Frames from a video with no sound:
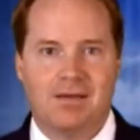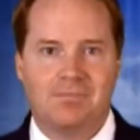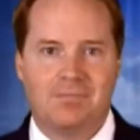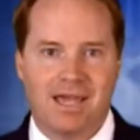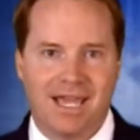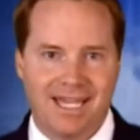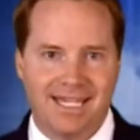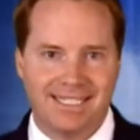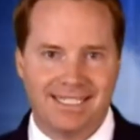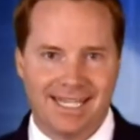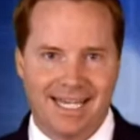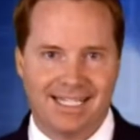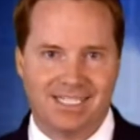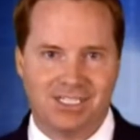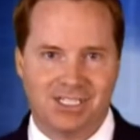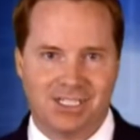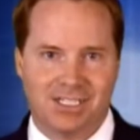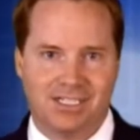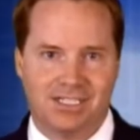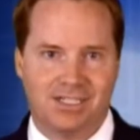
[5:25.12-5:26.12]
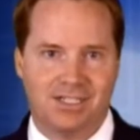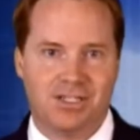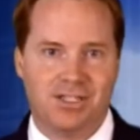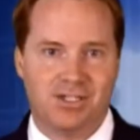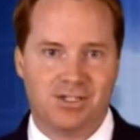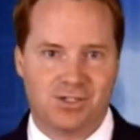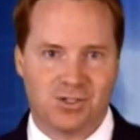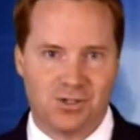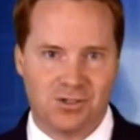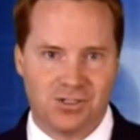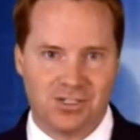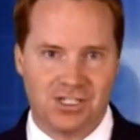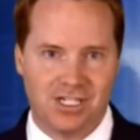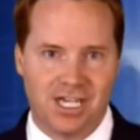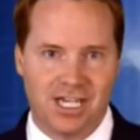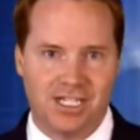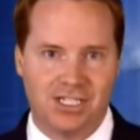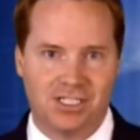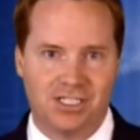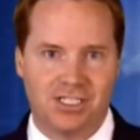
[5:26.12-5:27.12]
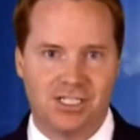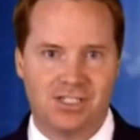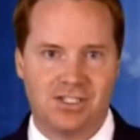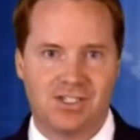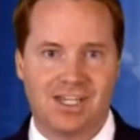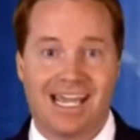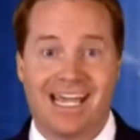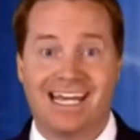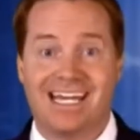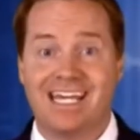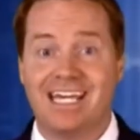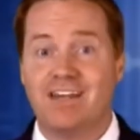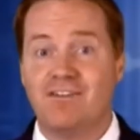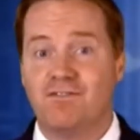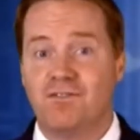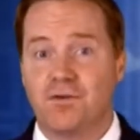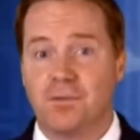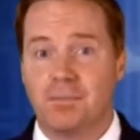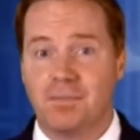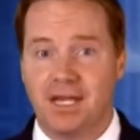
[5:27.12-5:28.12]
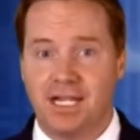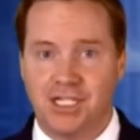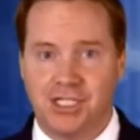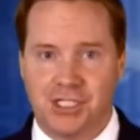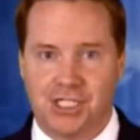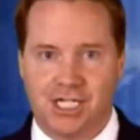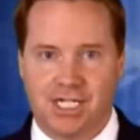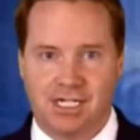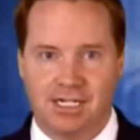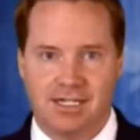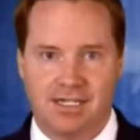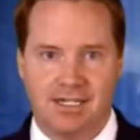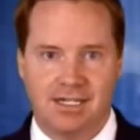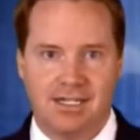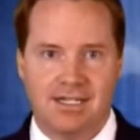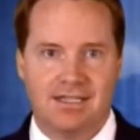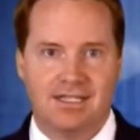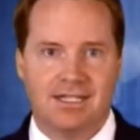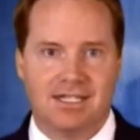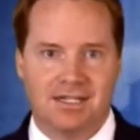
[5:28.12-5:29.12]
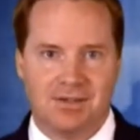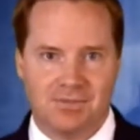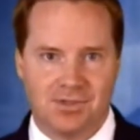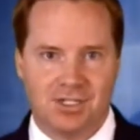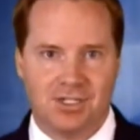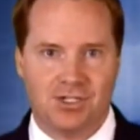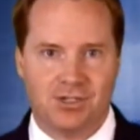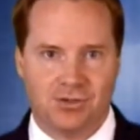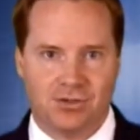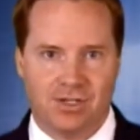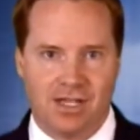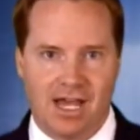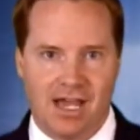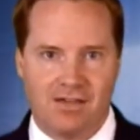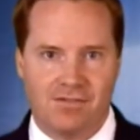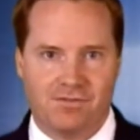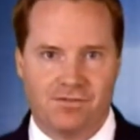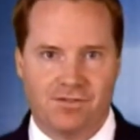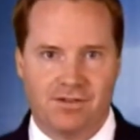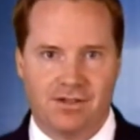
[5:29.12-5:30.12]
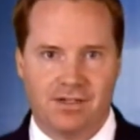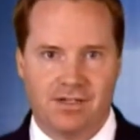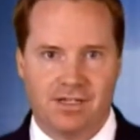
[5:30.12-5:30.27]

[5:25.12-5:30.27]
Pay attention to the associations and information that comes into your life.